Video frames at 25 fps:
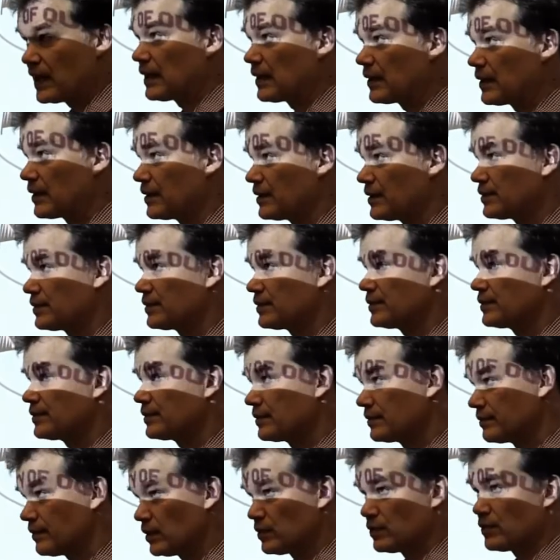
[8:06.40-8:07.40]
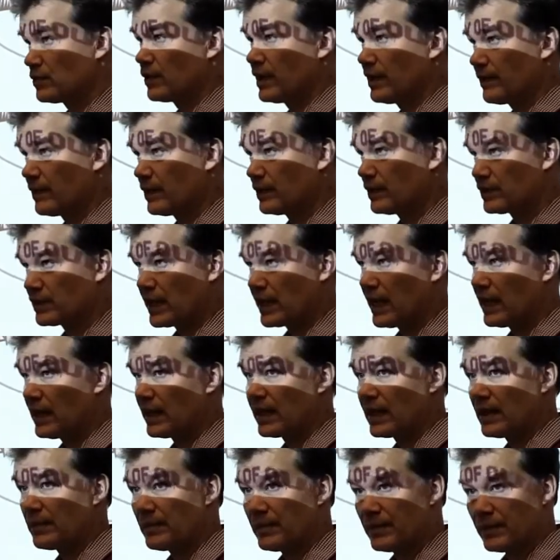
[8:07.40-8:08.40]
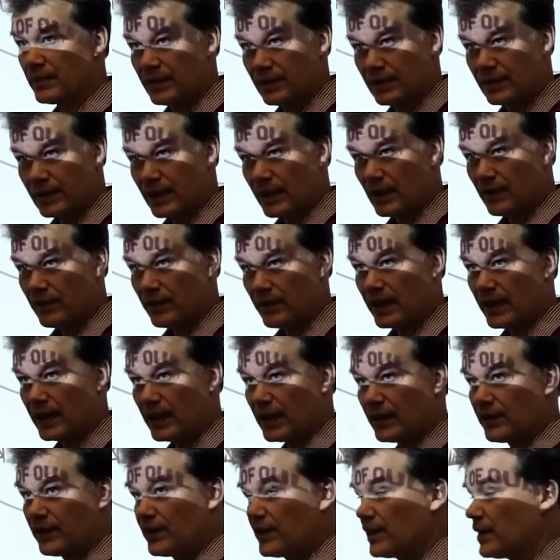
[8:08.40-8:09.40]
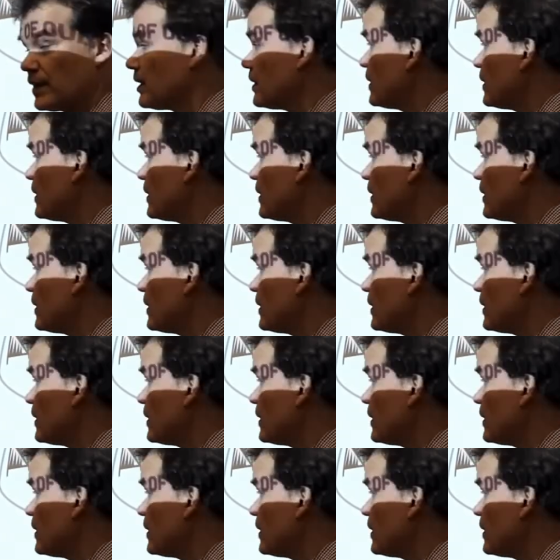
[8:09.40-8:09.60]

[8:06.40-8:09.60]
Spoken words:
filters, whatsoever, scale them in a way that